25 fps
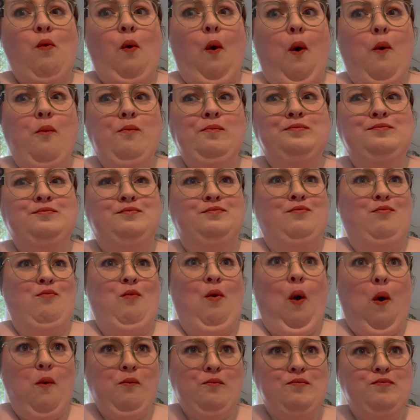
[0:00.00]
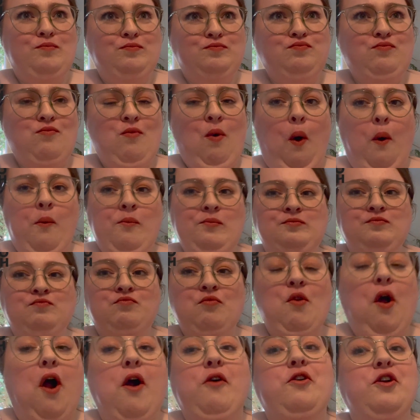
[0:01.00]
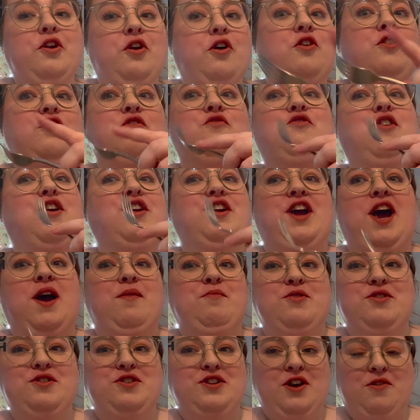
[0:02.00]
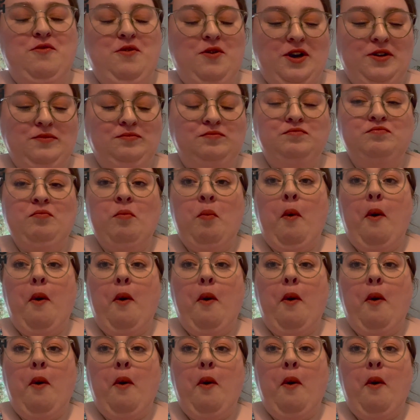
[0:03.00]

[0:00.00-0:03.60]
it on the front camera, so don't worry.